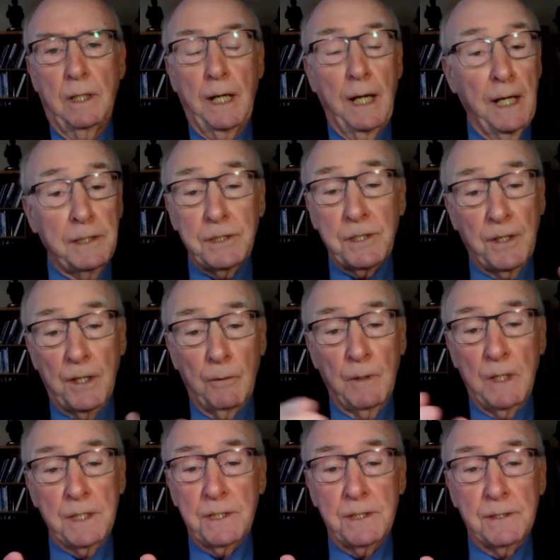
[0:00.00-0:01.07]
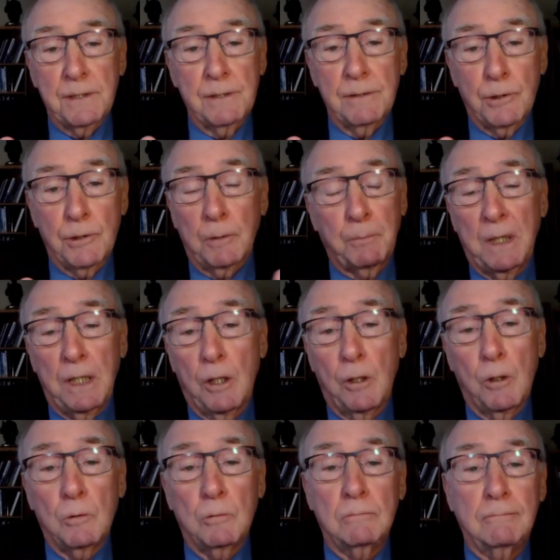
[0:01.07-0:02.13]
Hence, there should be
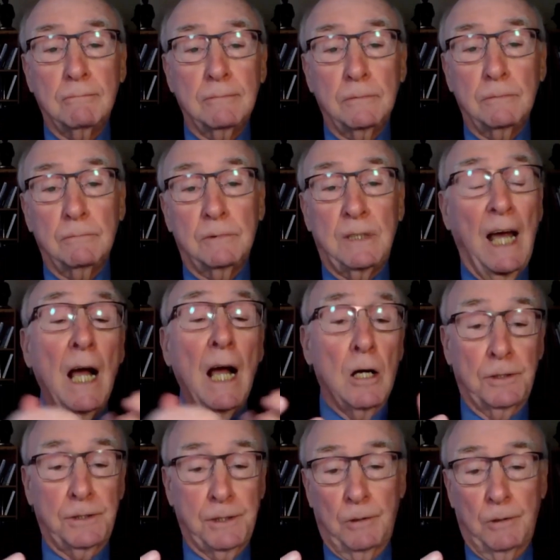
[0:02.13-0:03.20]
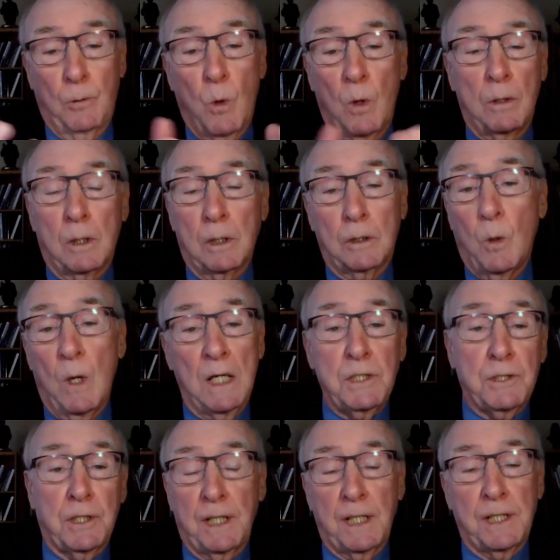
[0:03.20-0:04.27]
no doubt or
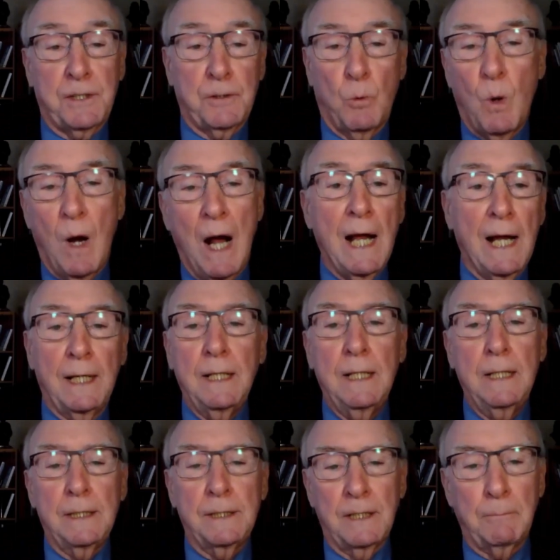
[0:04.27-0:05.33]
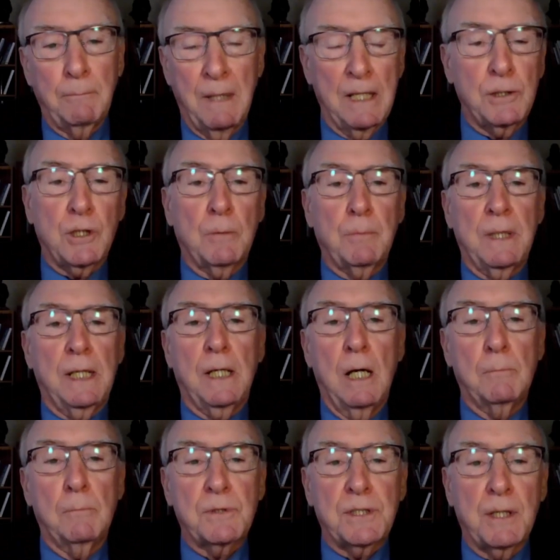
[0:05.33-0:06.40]
question as to why dementia
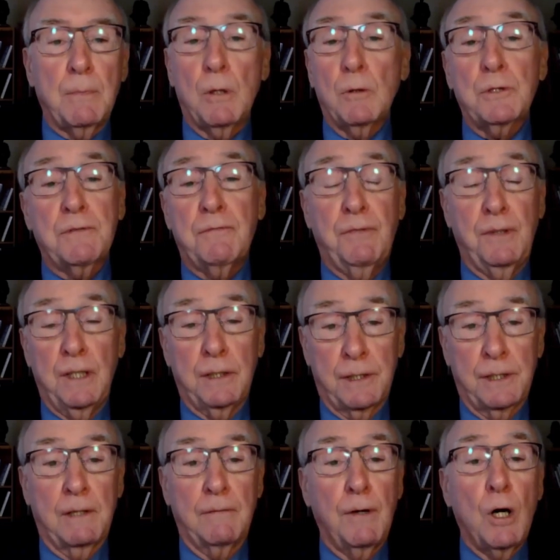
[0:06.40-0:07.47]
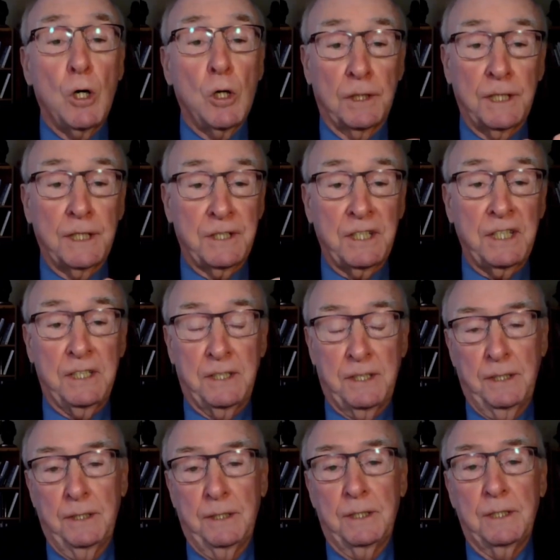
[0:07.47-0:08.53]
becomes the most feared of all
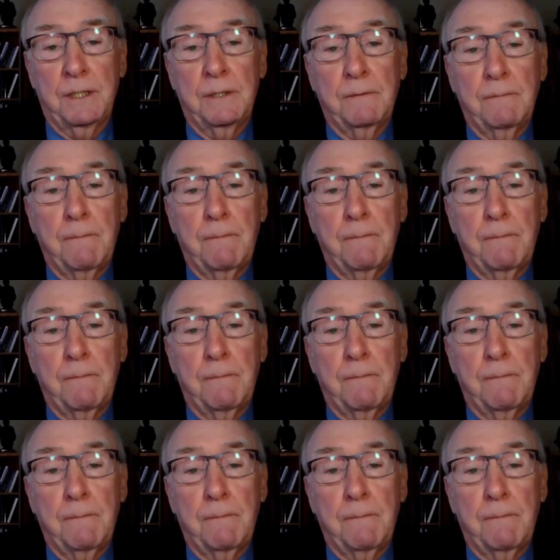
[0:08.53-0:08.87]
diseases.